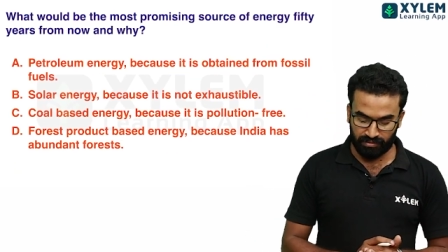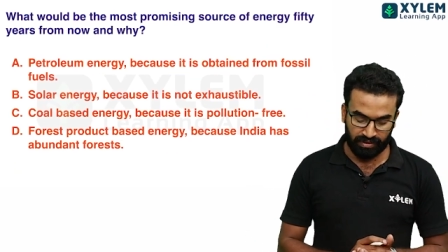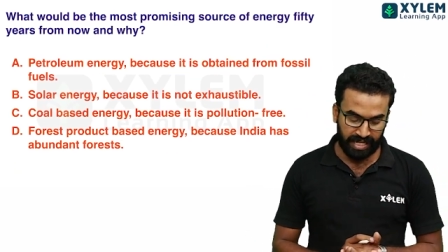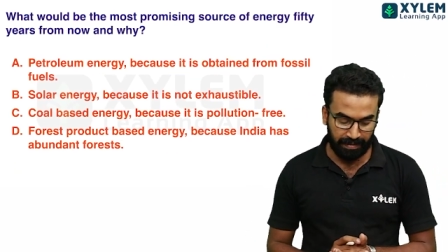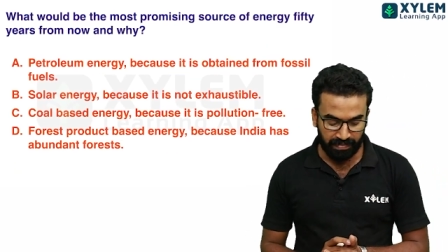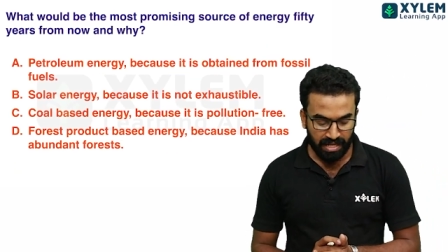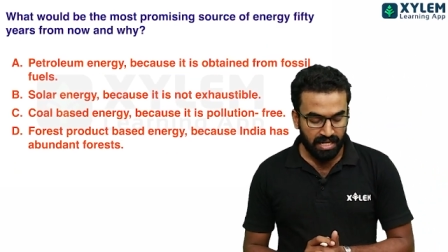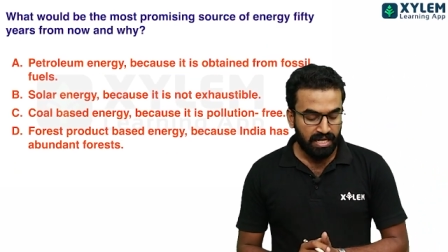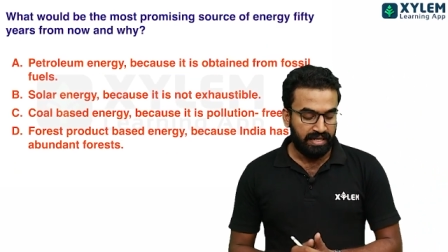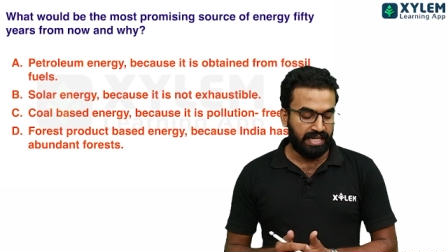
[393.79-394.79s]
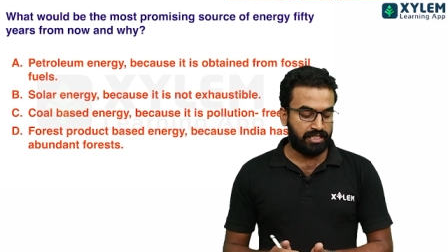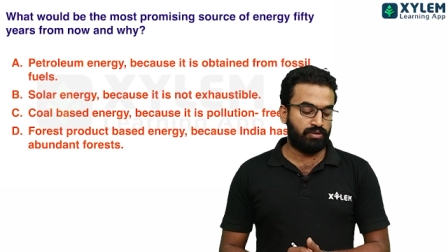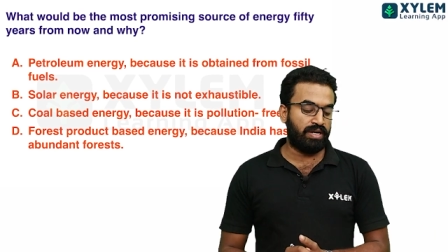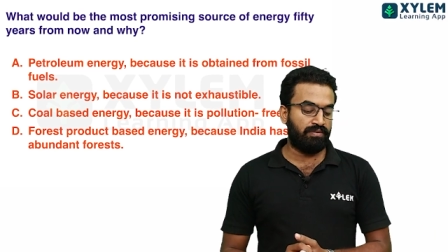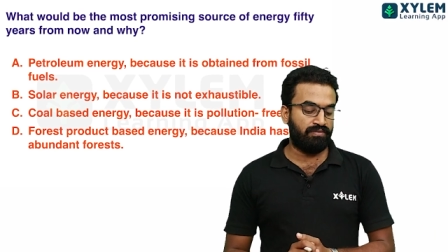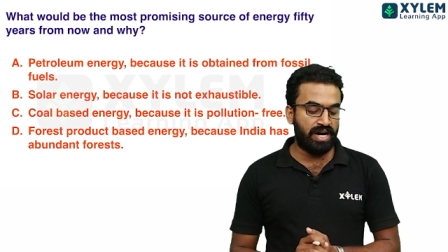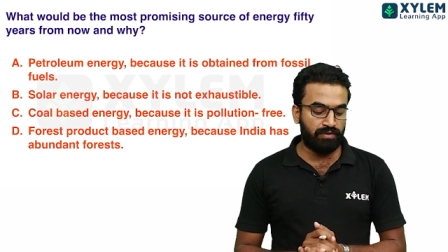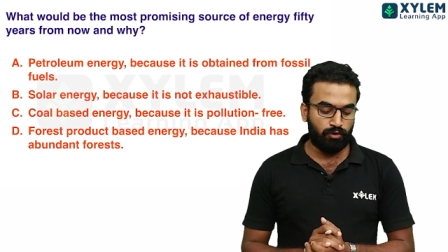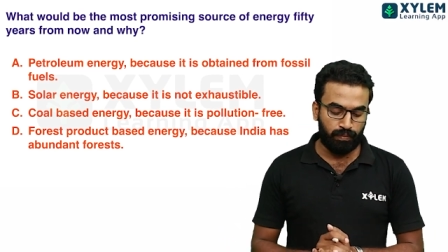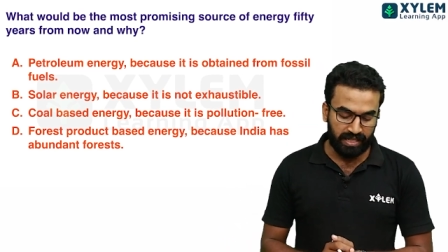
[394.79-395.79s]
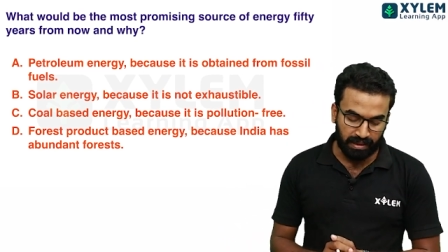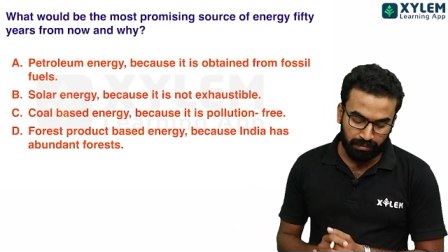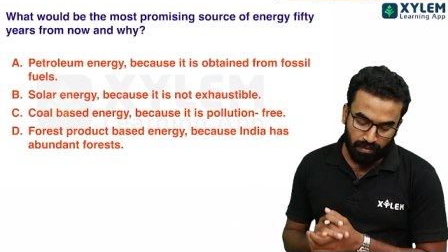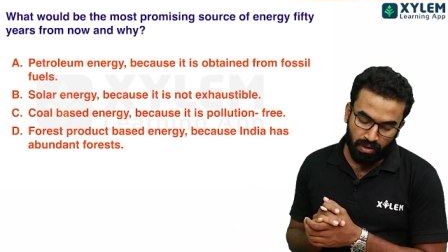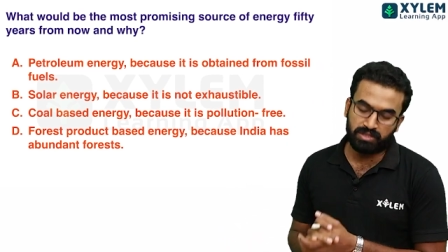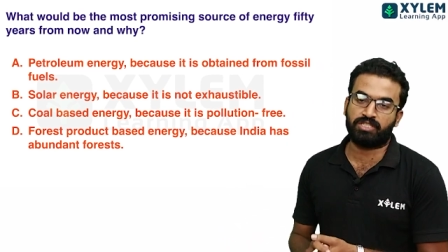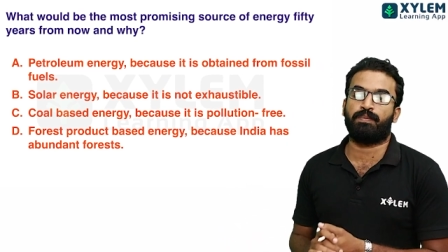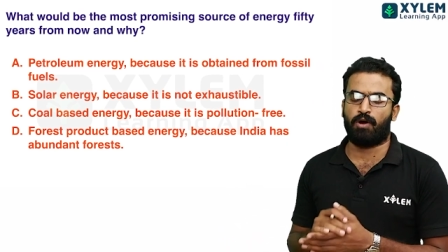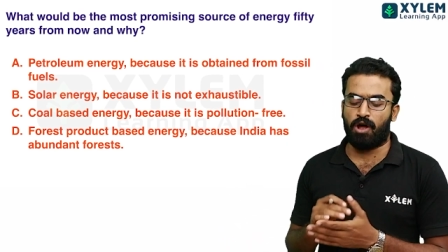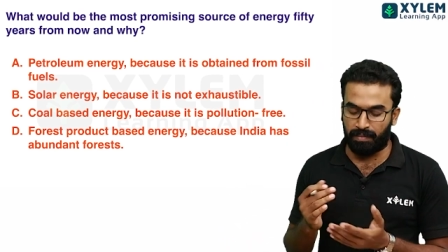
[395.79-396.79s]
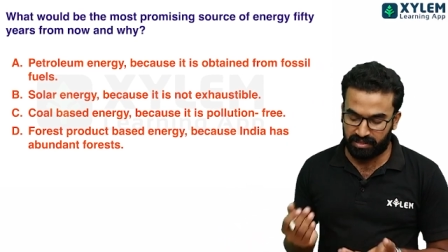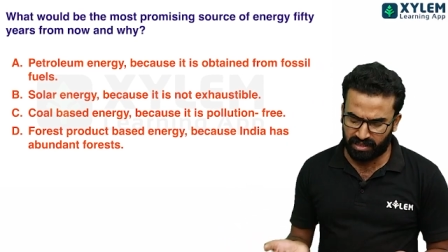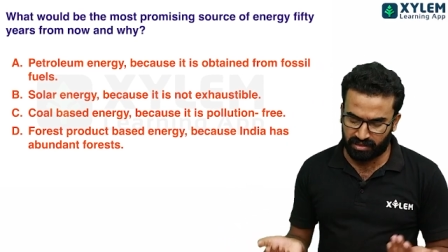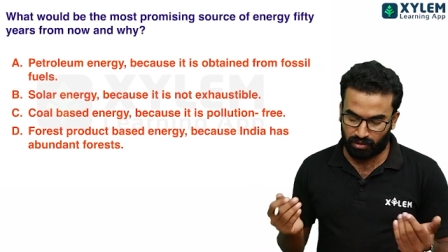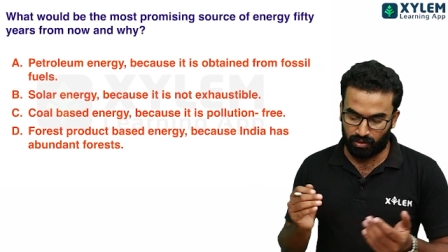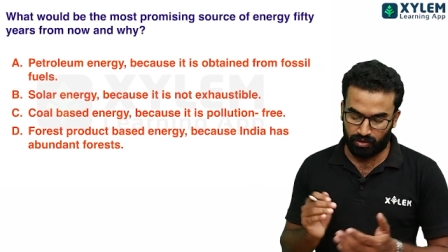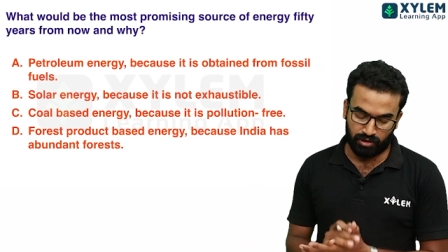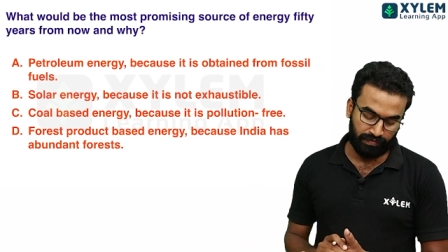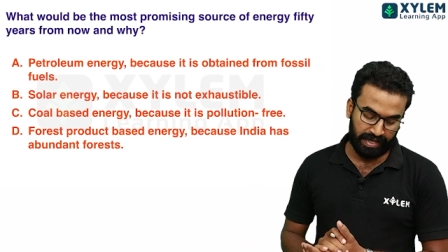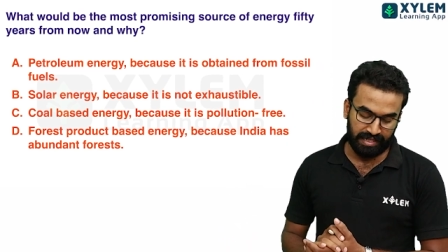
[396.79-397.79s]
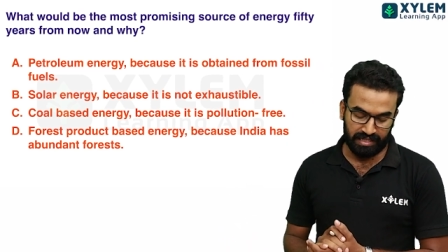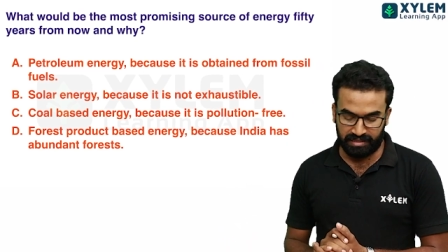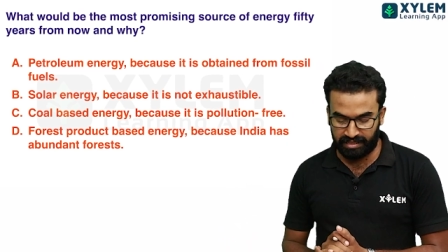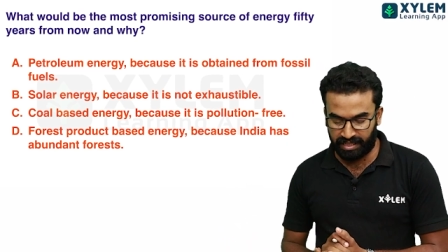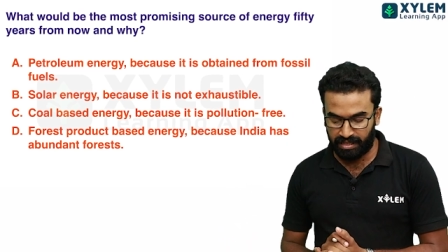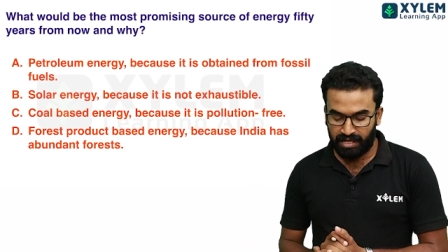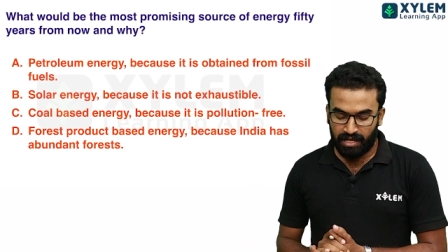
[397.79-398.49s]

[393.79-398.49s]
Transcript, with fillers: Okay, next one. What would be the most promising source of energy